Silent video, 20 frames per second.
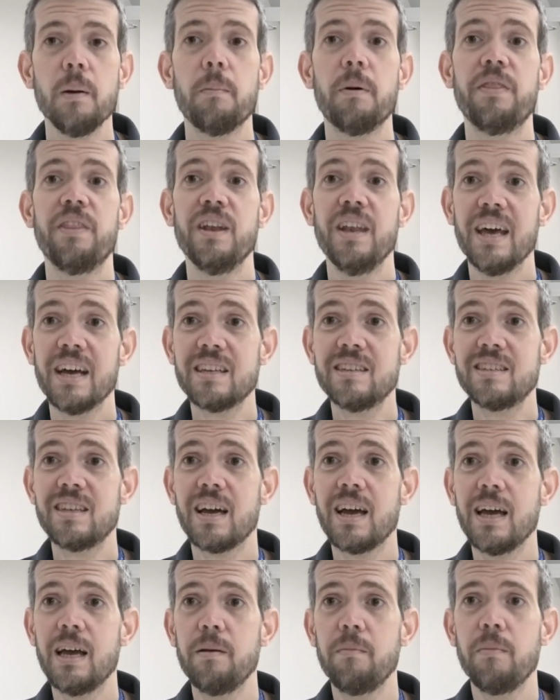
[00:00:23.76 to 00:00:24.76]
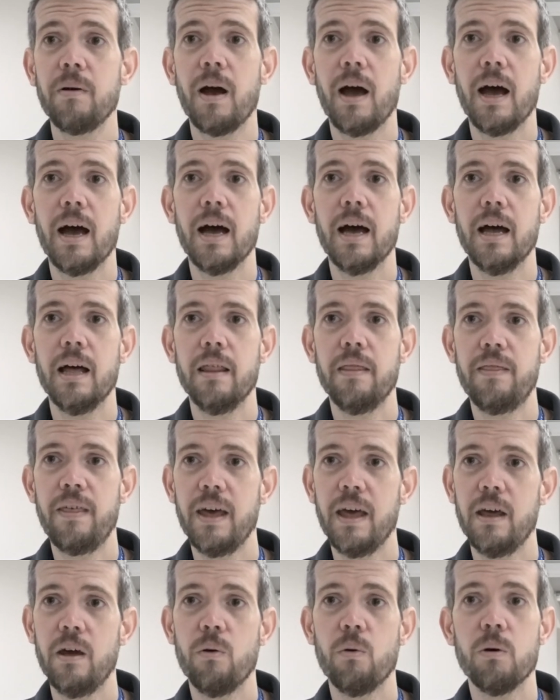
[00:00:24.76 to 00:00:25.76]
But the next time uh,
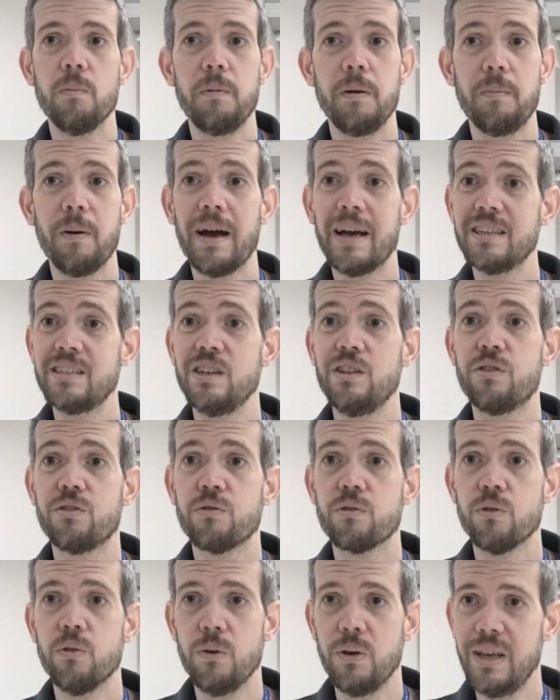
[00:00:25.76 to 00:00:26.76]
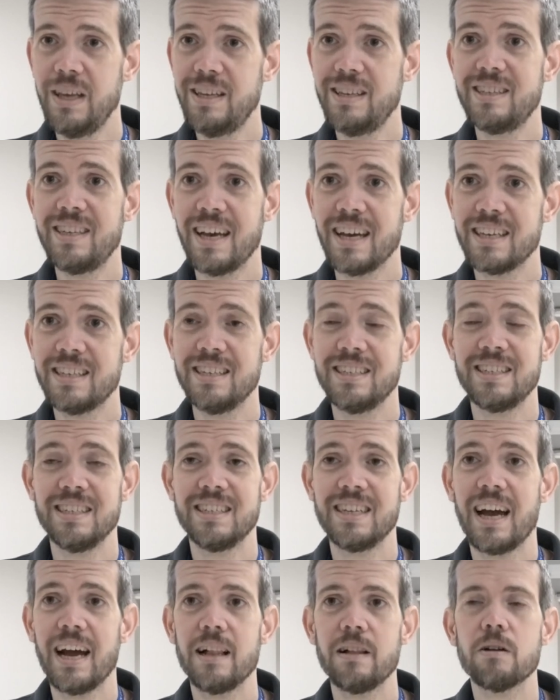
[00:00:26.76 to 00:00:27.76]
that it will be passing through East Texas
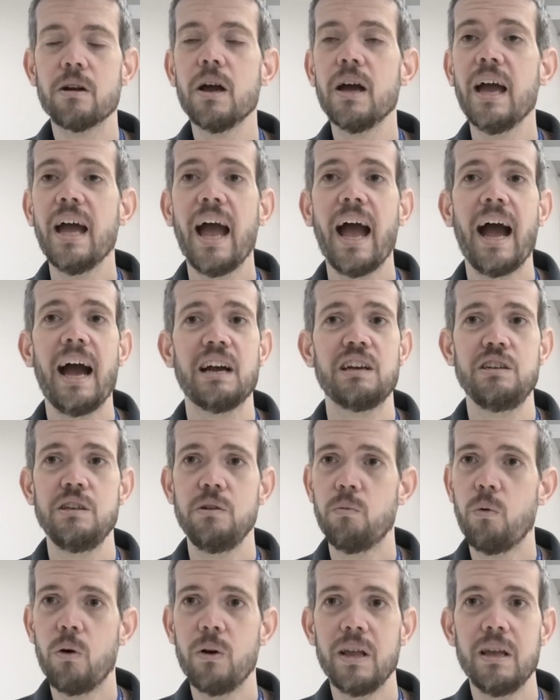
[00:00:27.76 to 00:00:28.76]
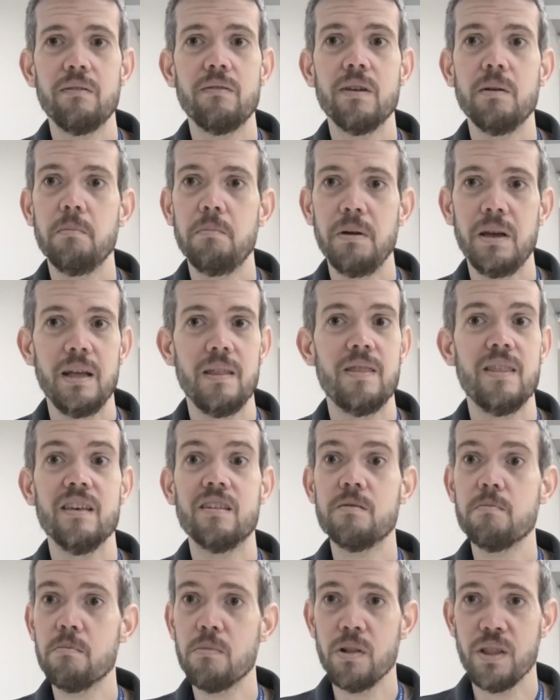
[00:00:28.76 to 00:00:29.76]
and Tyler actually won't even be
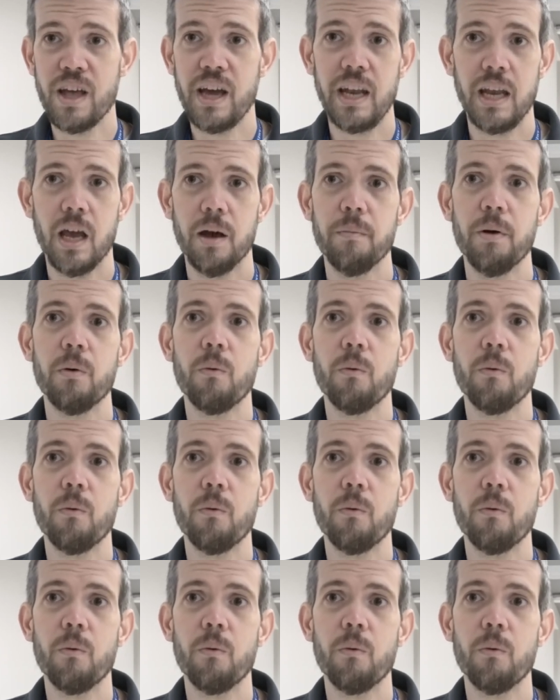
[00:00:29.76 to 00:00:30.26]
this millennium.